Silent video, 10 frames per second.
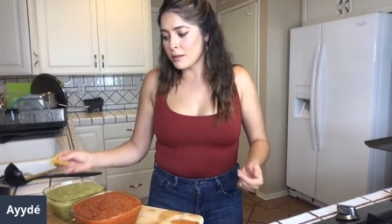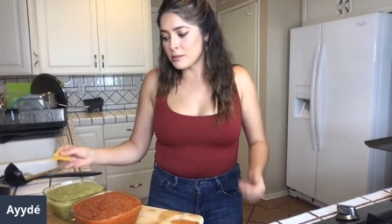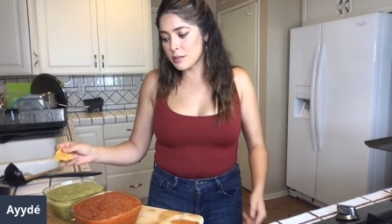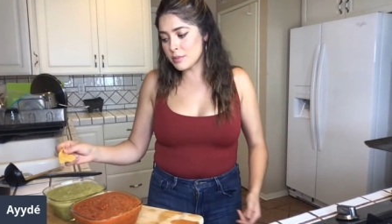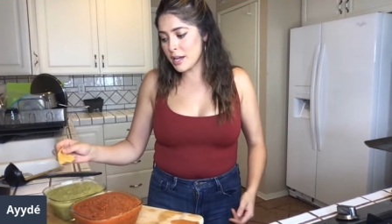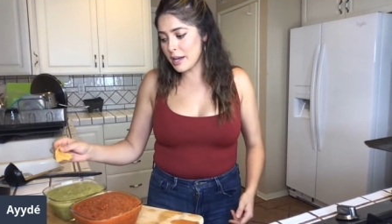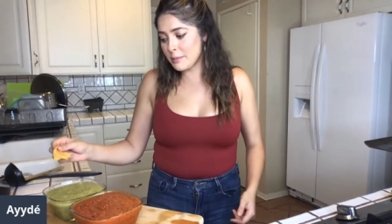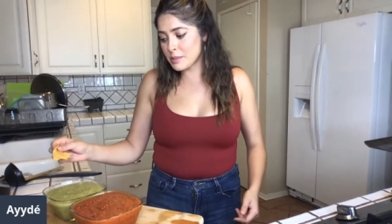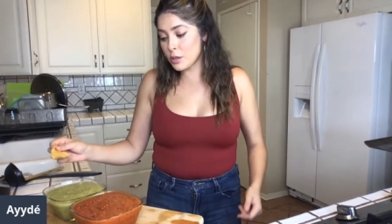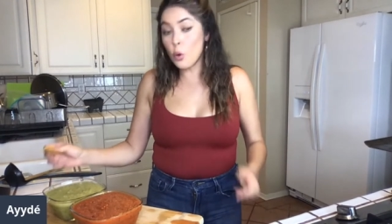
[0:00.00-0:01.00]

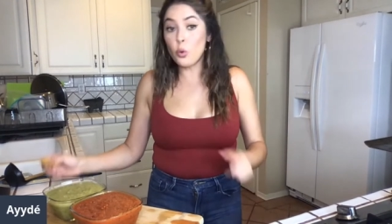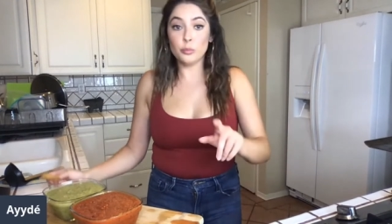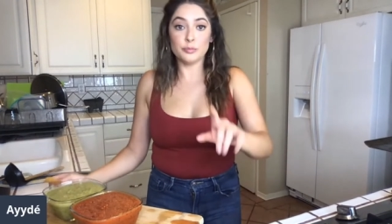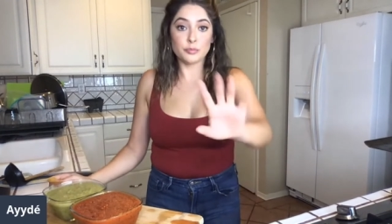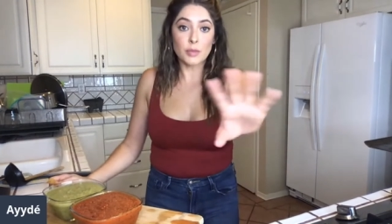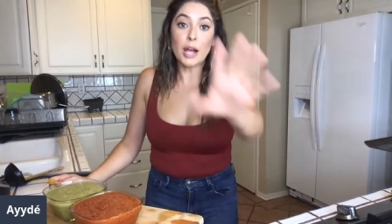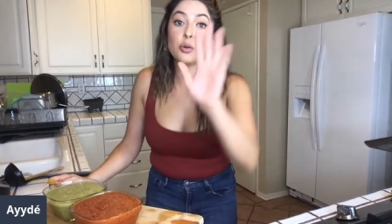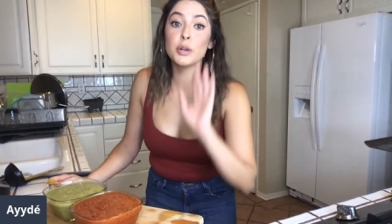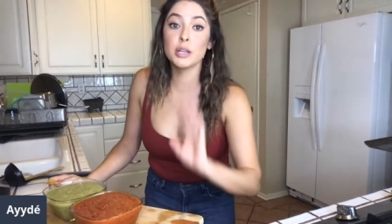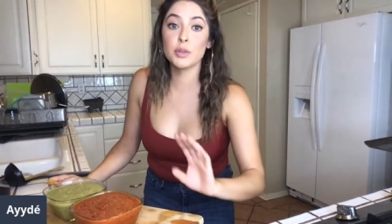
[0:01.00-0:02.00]
Sometimes, oh, I do
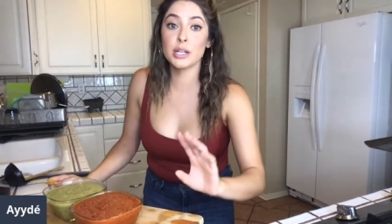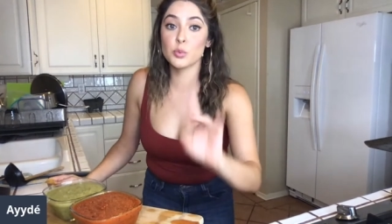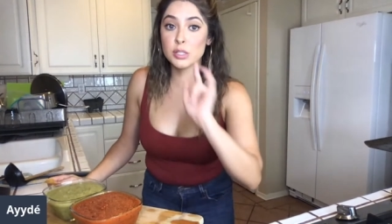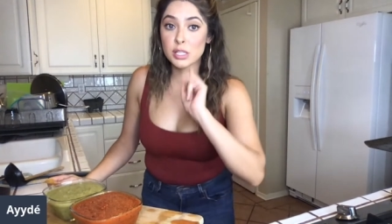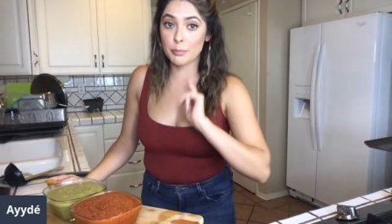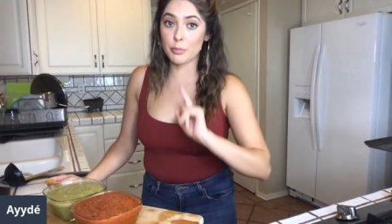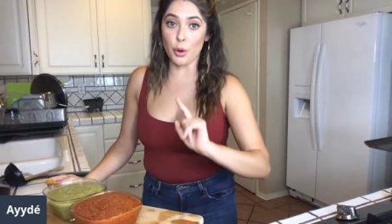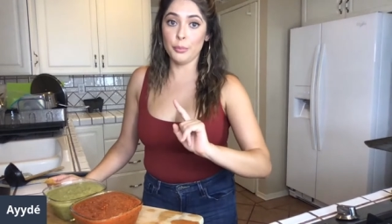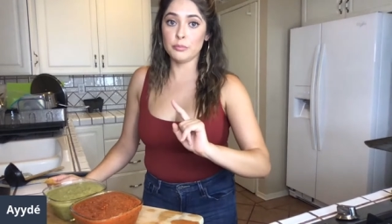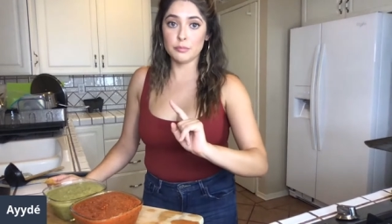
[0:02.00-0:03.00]
want to give you guys one tip
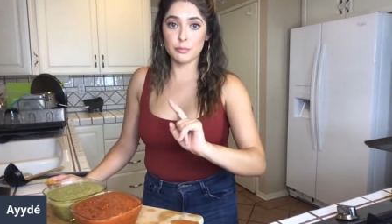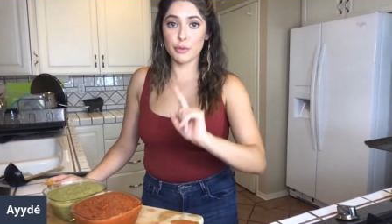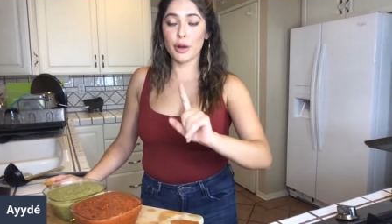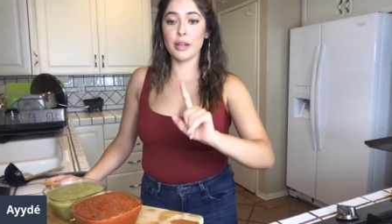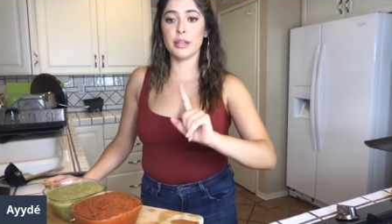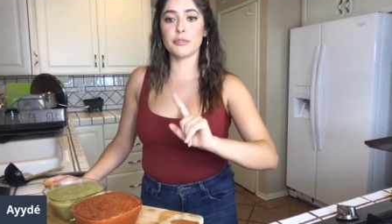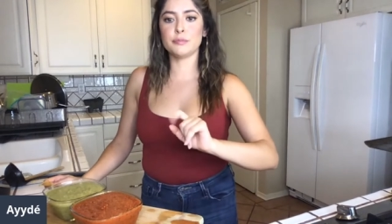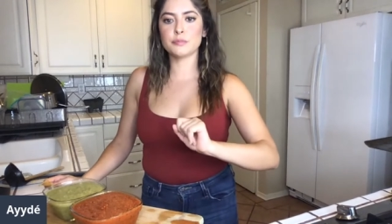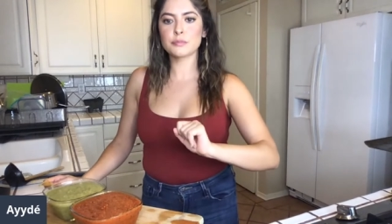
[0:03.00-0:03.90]
though before I leave.